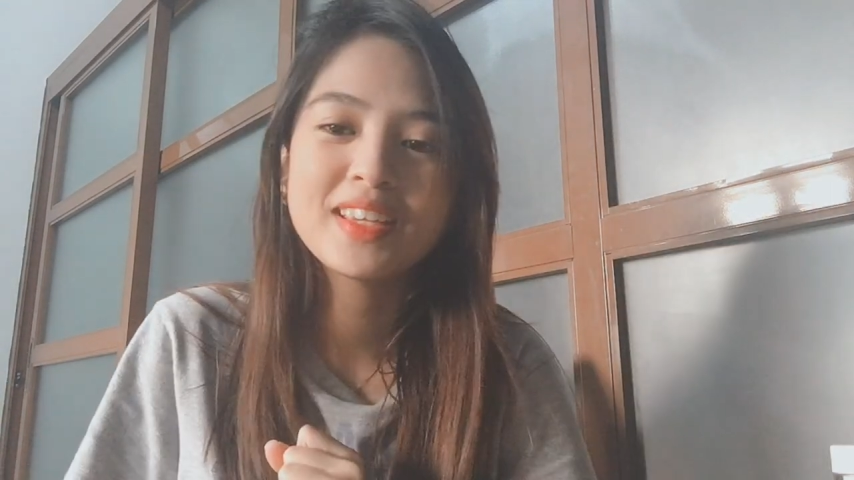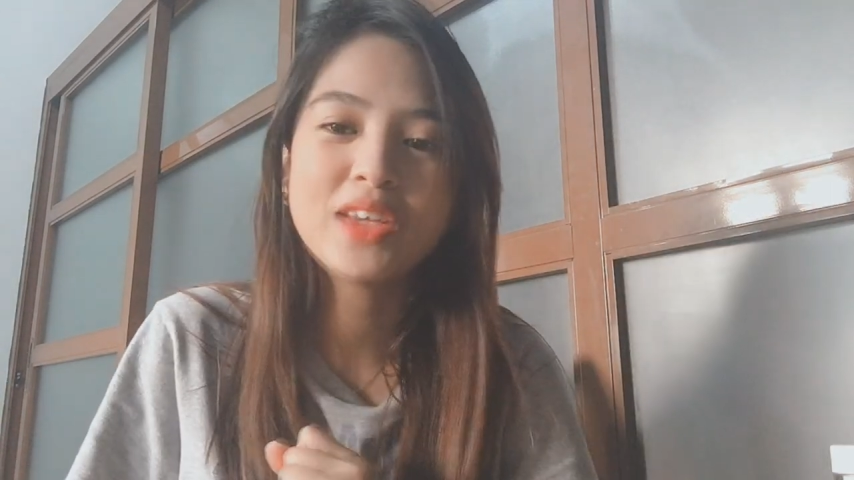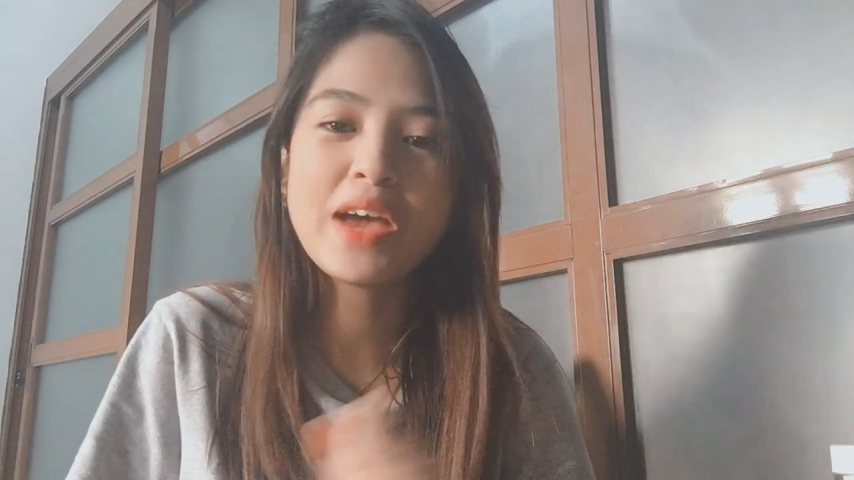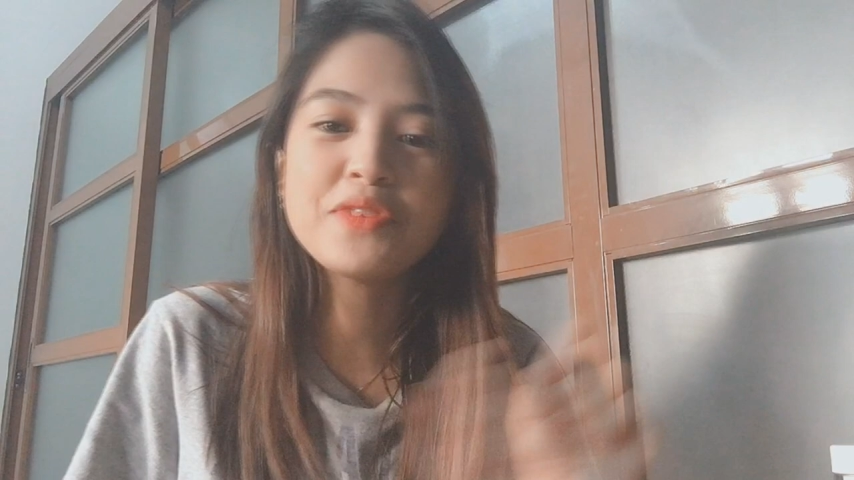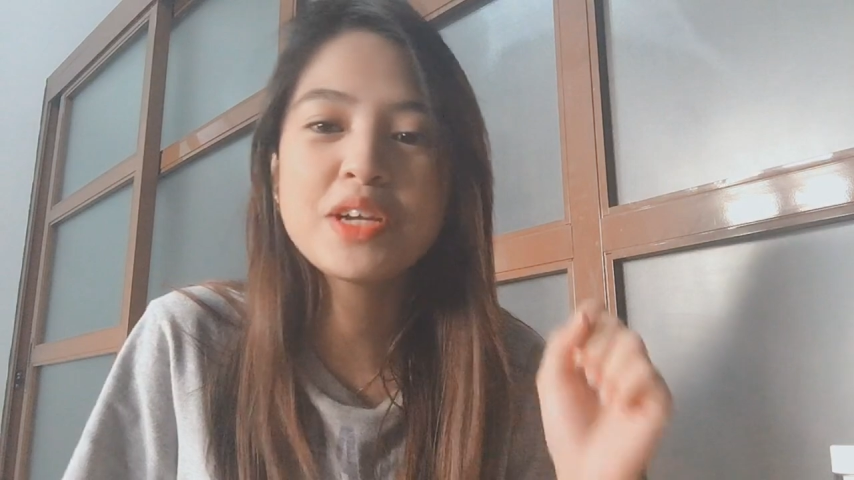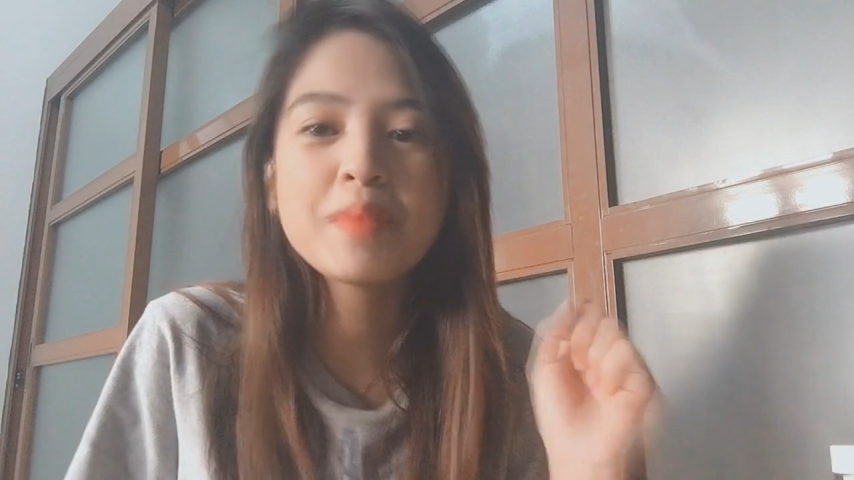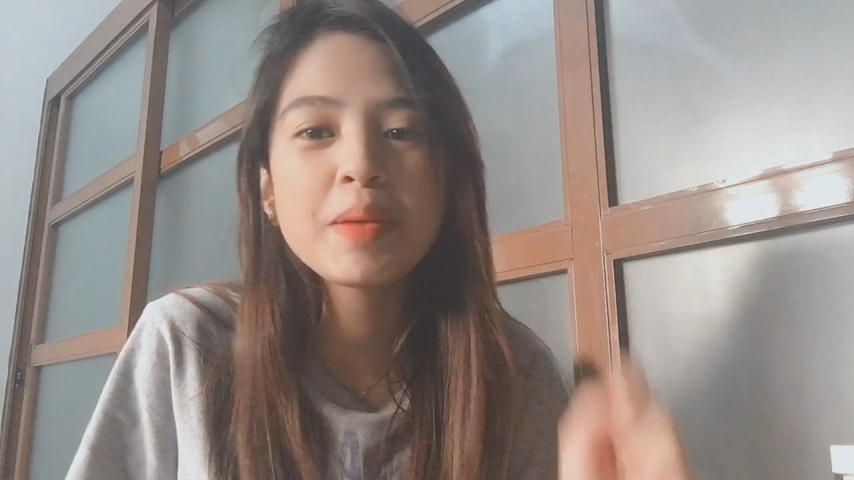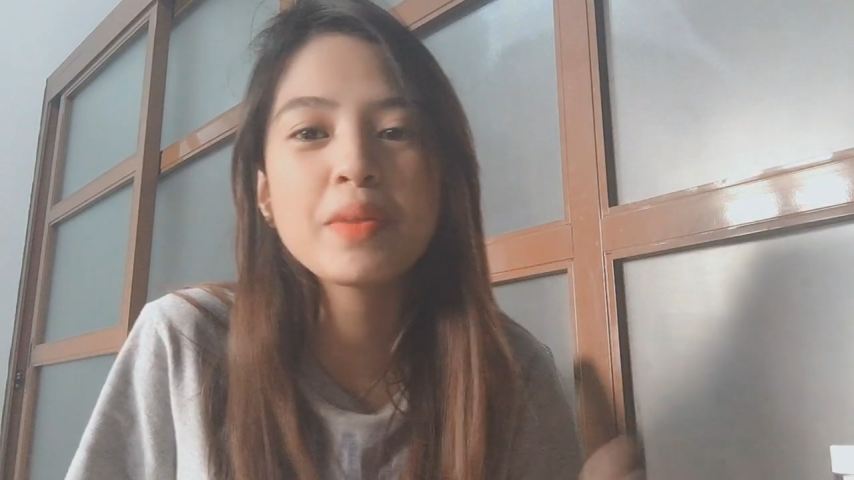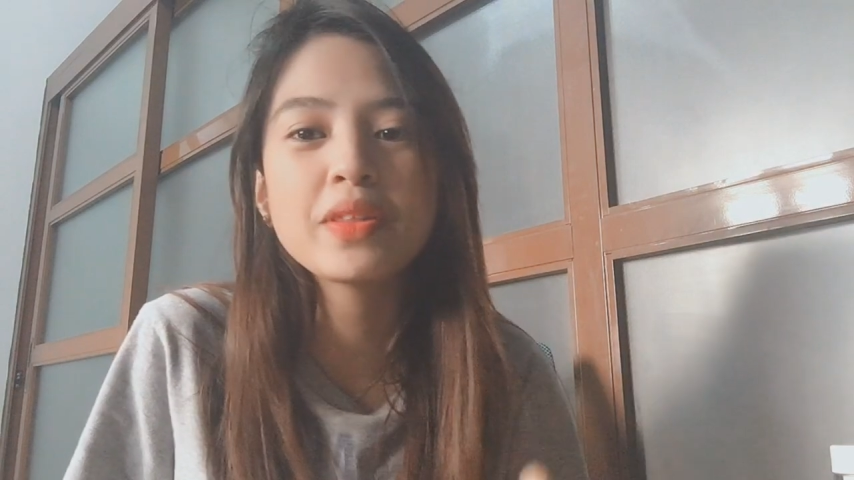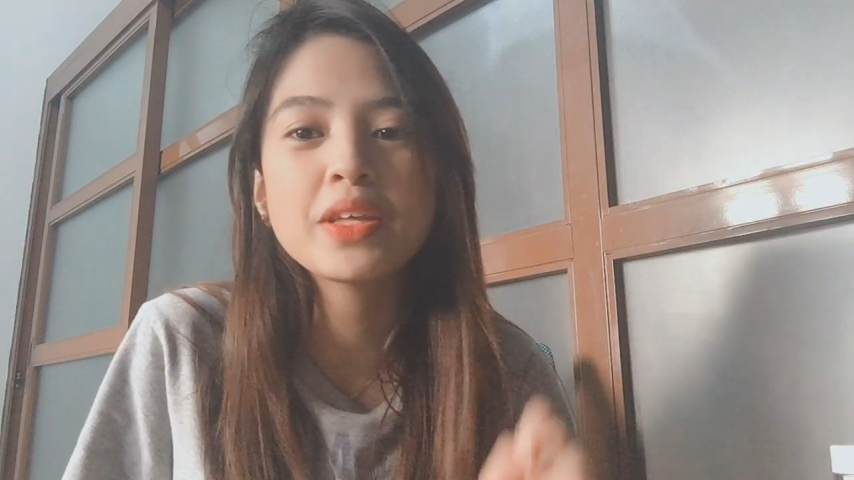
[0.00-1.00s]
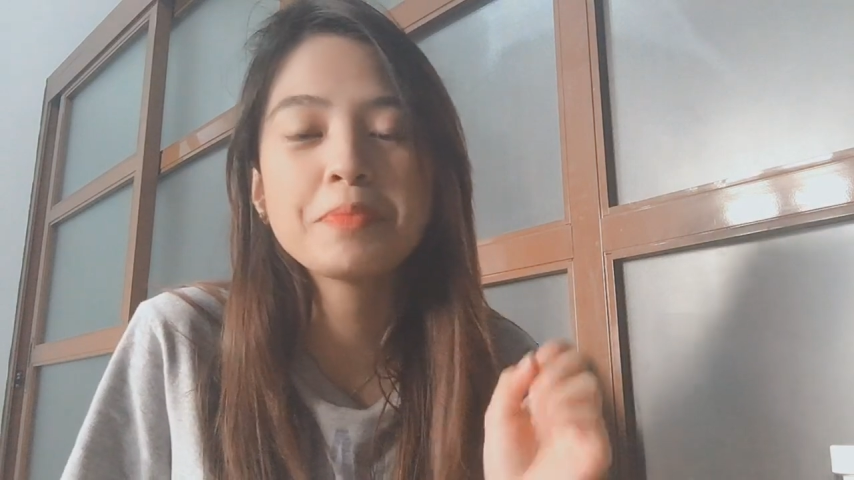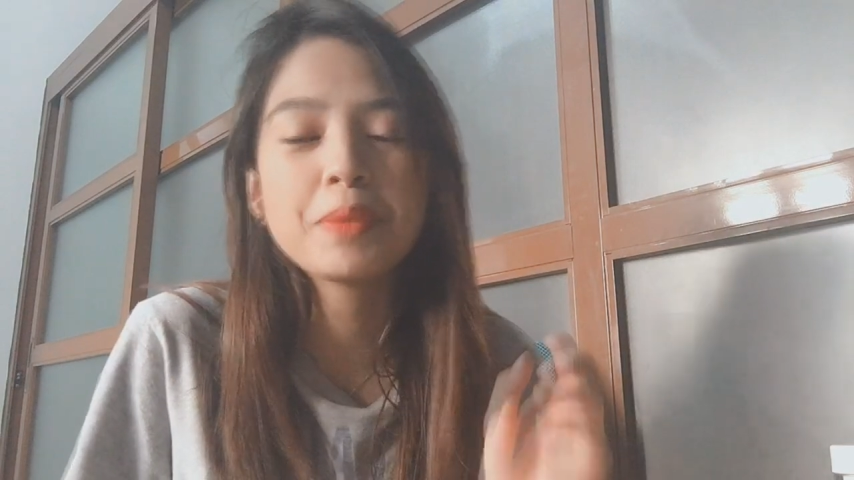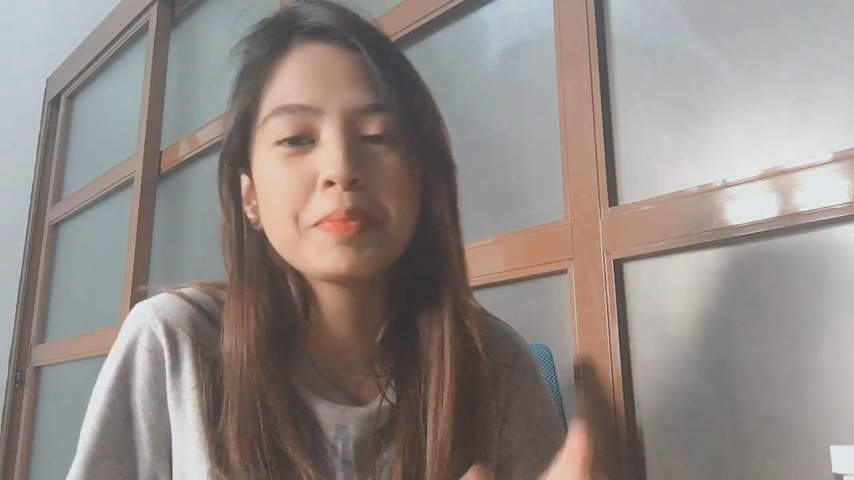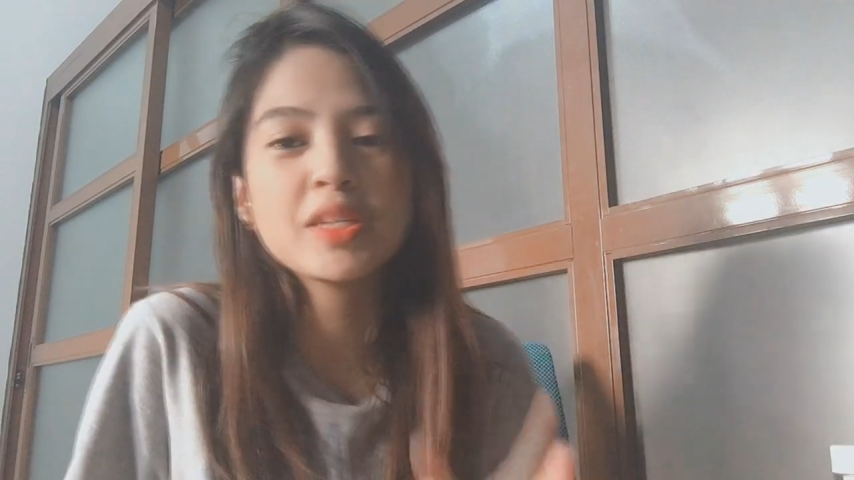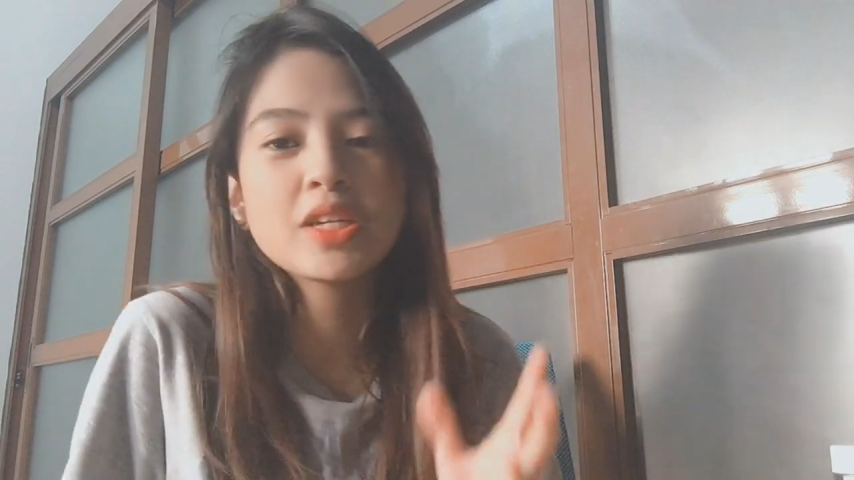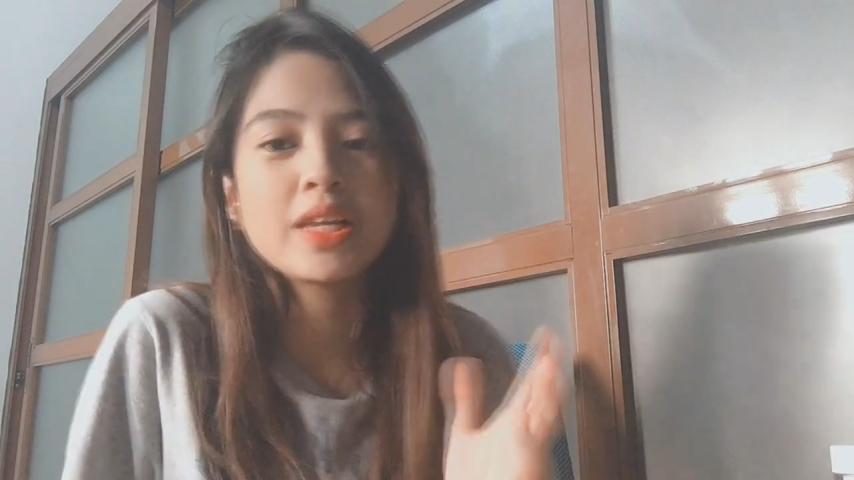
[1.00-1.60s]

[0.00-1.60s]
You have to remember that puppies